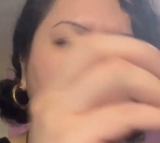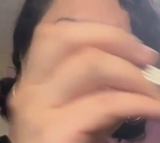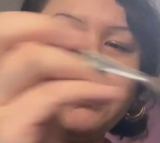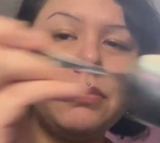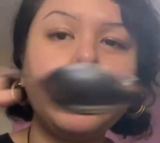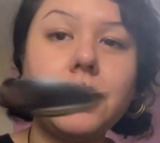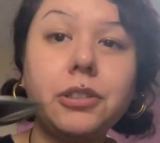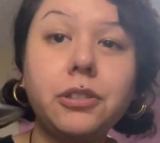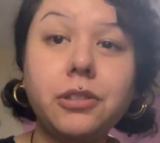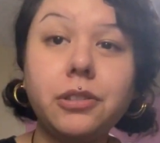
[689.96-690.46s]

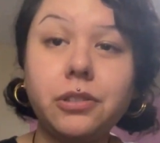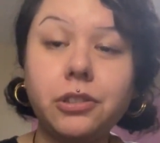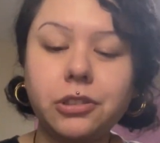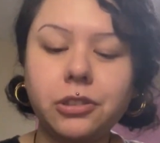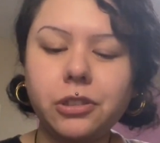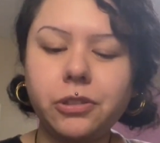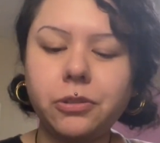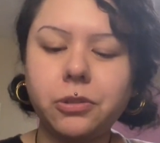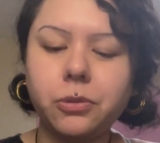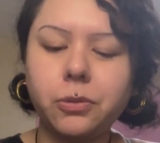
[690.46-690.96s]
I should have just
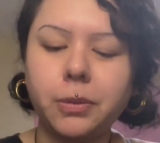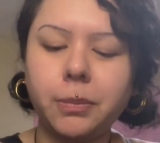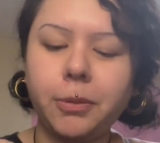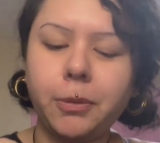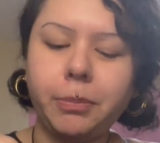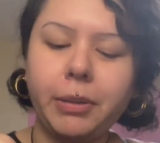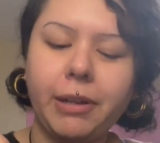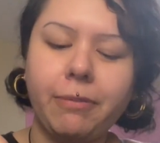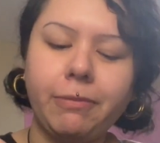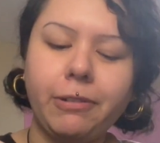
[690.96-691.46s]
used normal
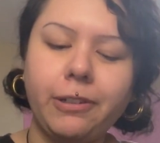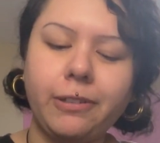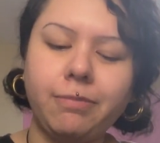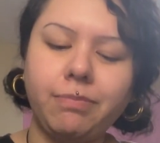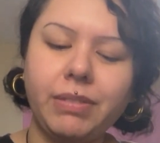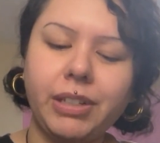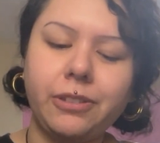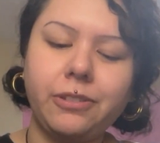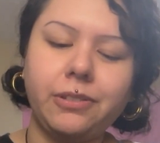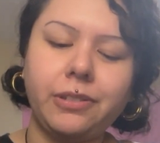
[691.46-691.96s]
pepper.
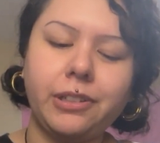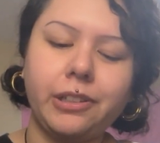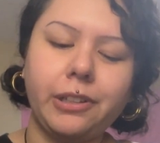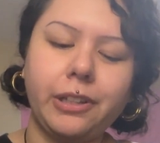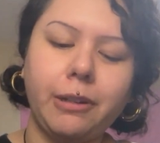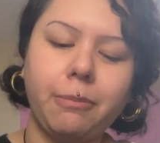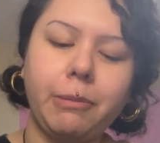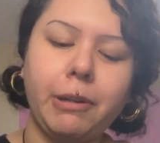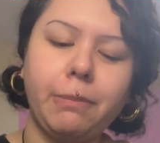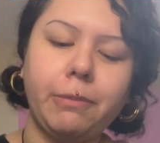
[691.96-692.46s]
I do not
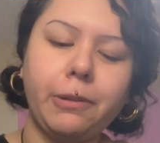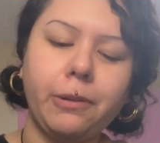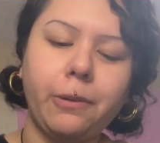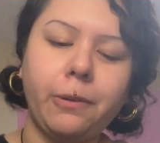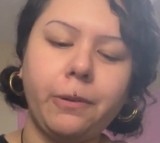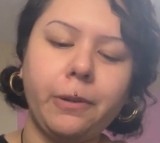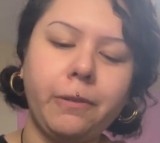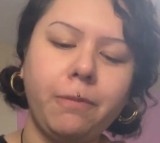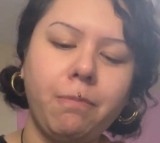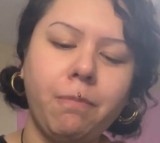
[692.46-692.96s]
like
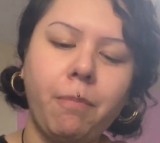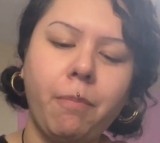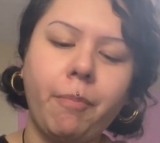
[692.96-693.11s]
peppercorn.